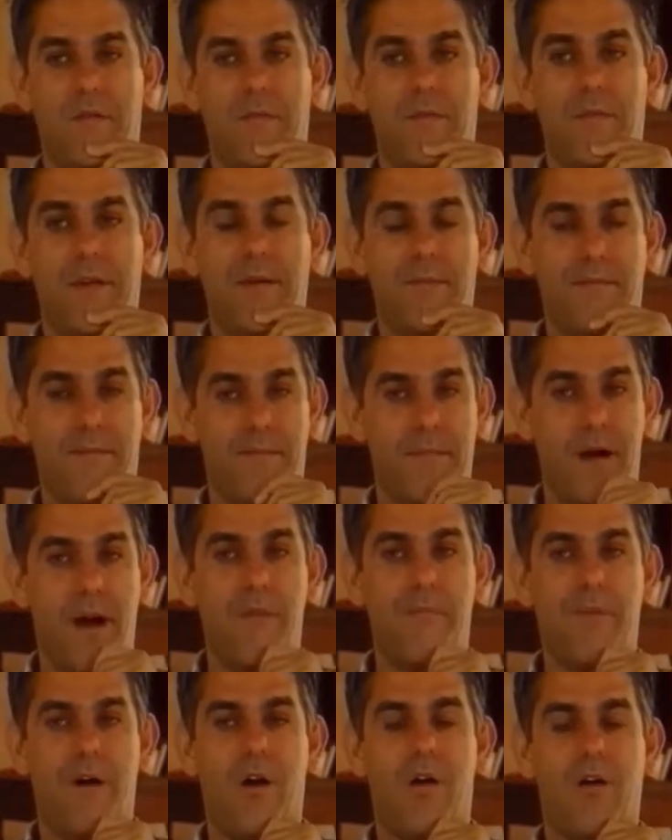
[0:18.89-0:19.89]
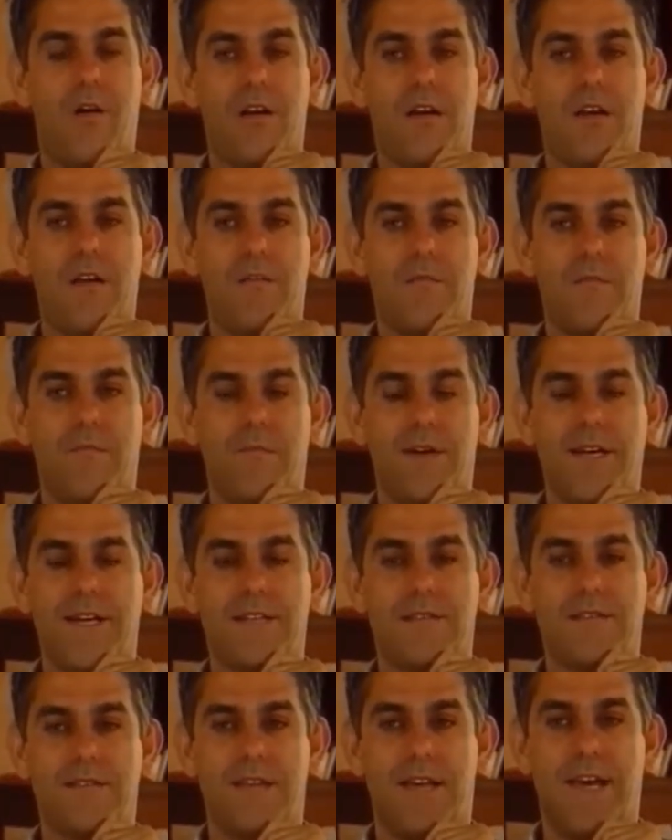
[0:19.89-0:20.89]
being bipolar
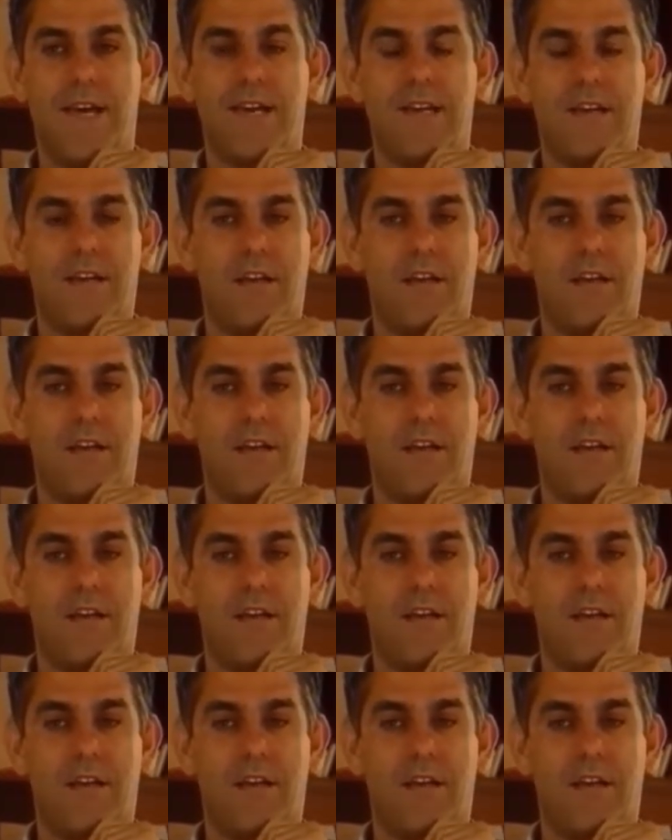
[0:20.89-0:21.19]
means that